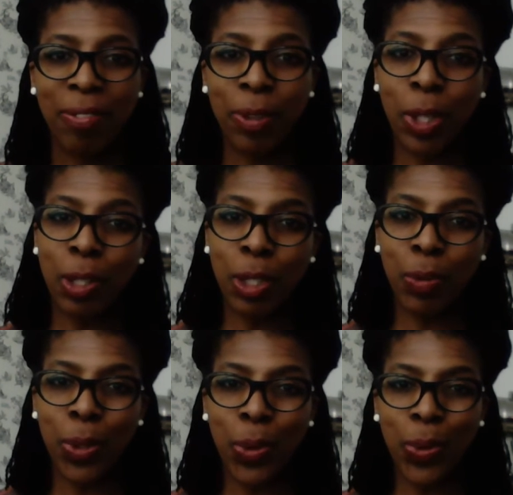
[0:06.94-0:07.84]
for those
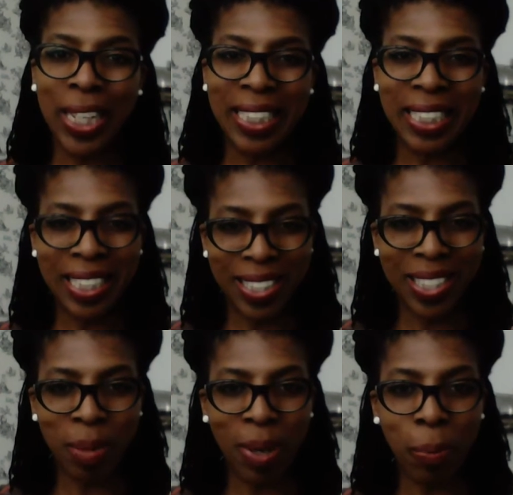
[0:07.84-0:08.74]
of you that didn't
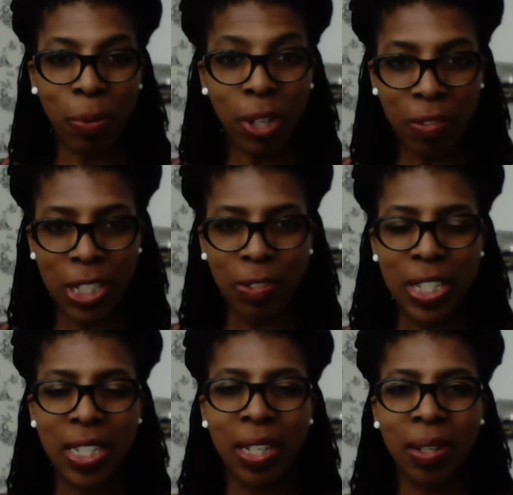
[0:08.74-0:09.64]
see my previous
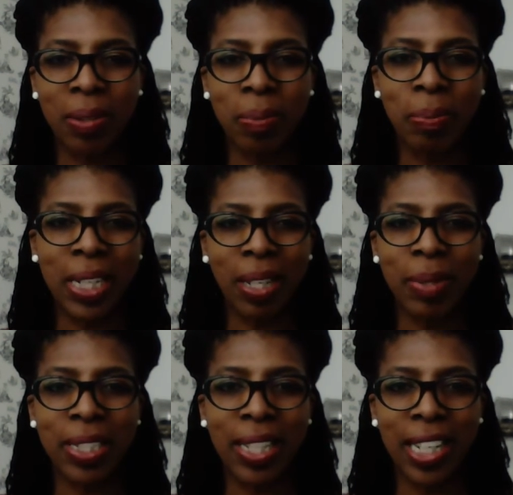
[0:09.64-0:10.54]
video, my name
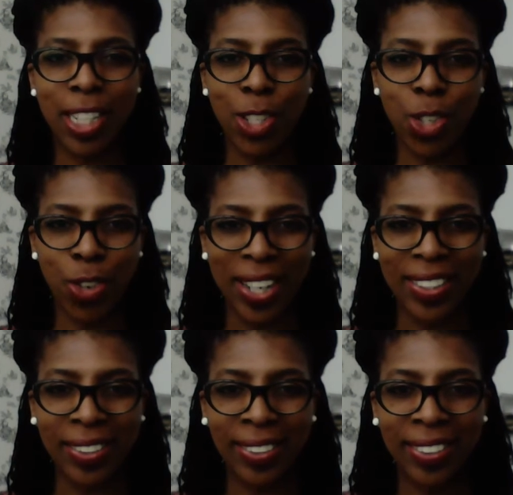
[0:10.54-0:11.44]
is Nadia
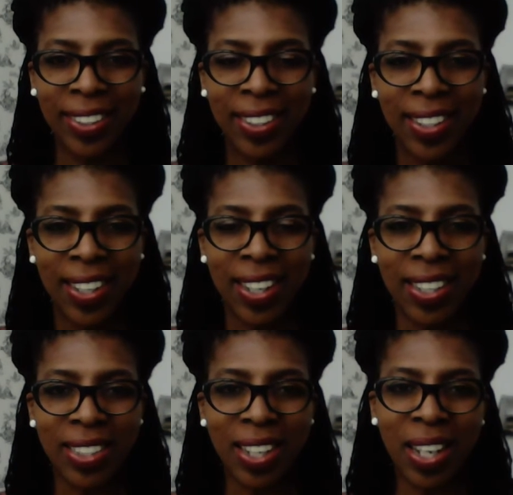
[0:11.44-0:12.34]
Strachan,
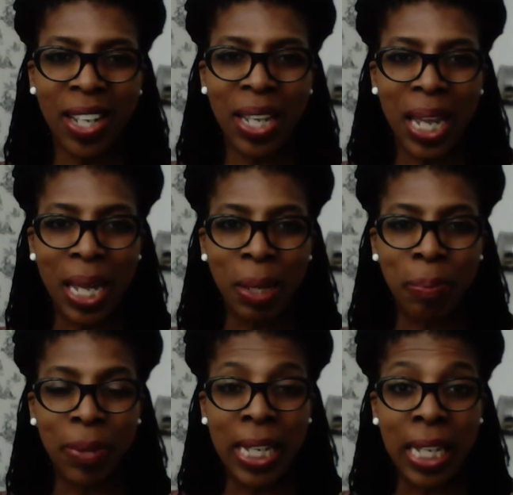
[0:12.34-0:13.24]
and I
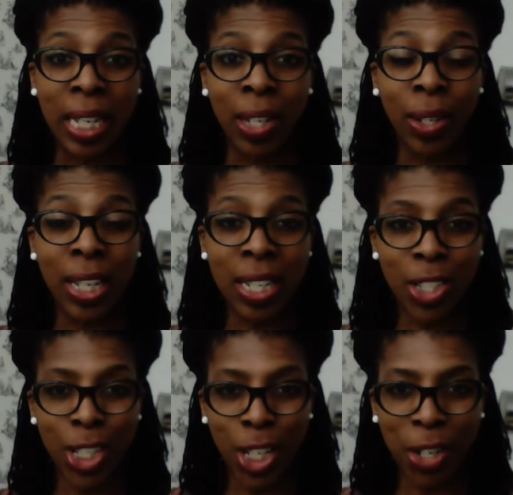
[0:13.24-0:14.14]
am a
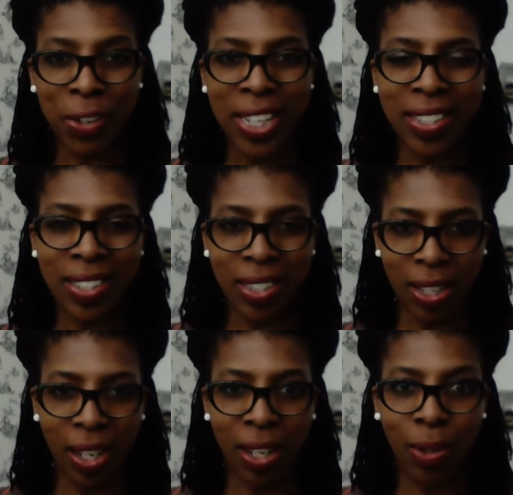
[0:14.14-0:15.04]
interior
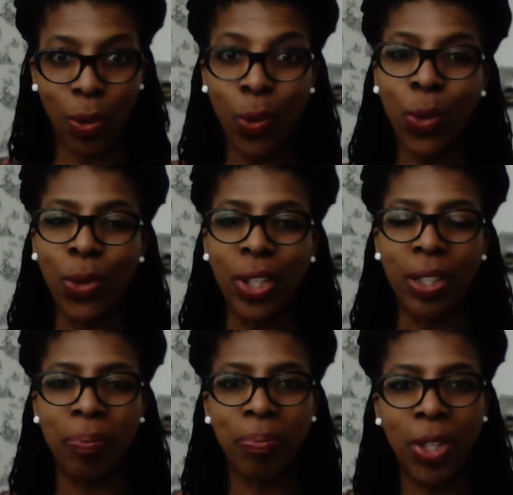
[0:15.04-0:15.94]
design
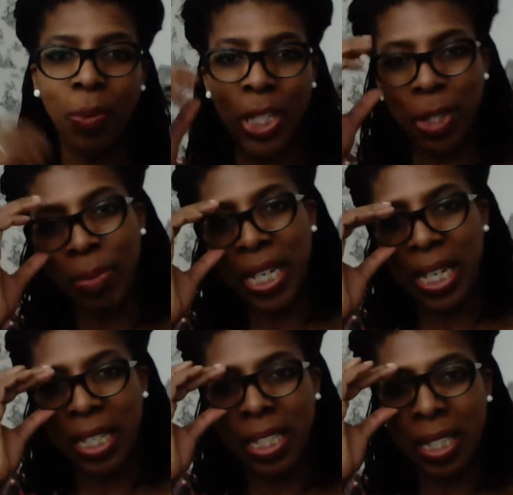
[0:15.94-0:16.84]
author, which
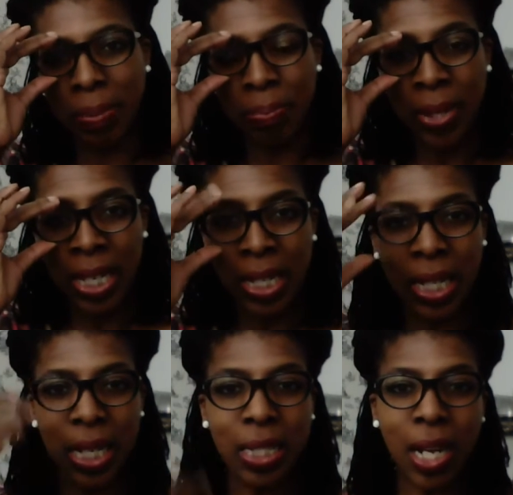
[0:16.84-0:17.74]
means
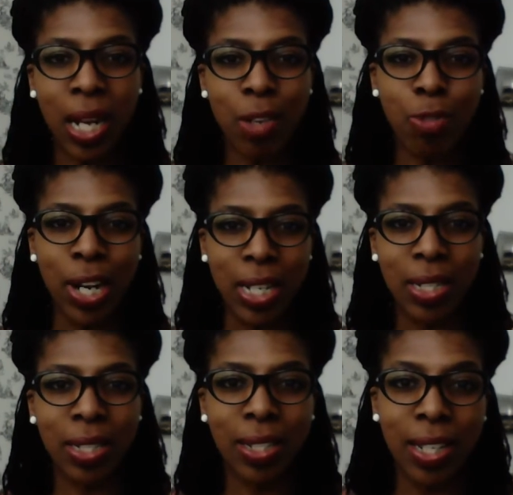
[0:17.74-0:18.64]
that I
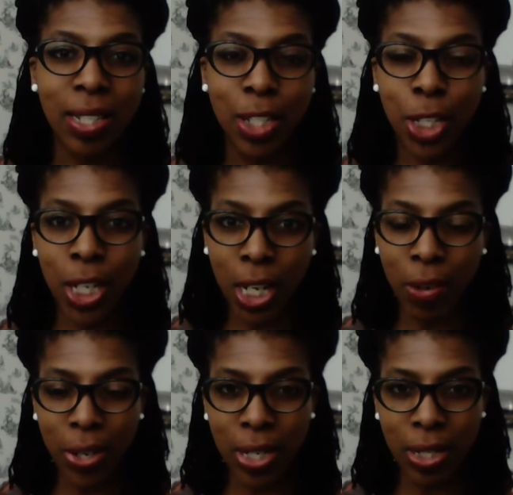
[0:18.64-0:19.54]
write
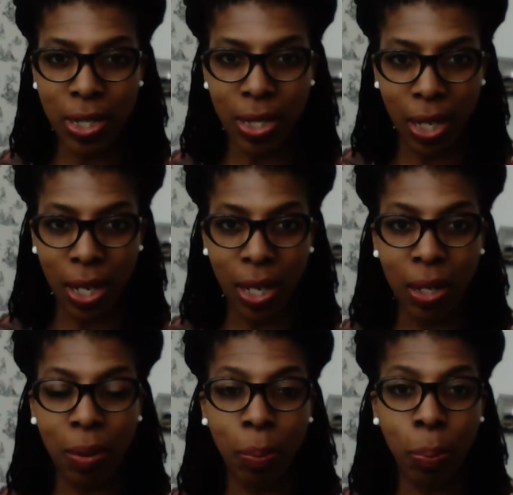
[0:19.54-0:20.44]
interior
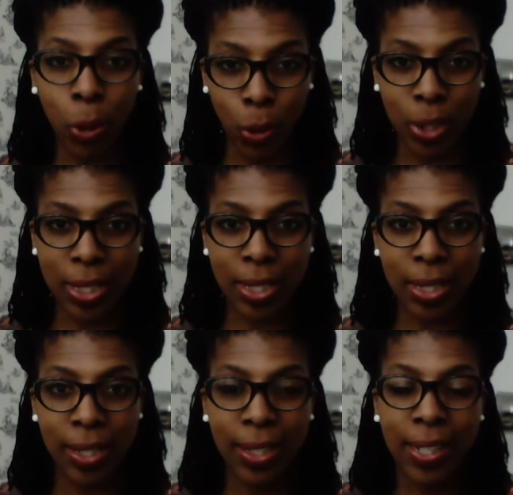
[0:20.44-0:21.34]
design books.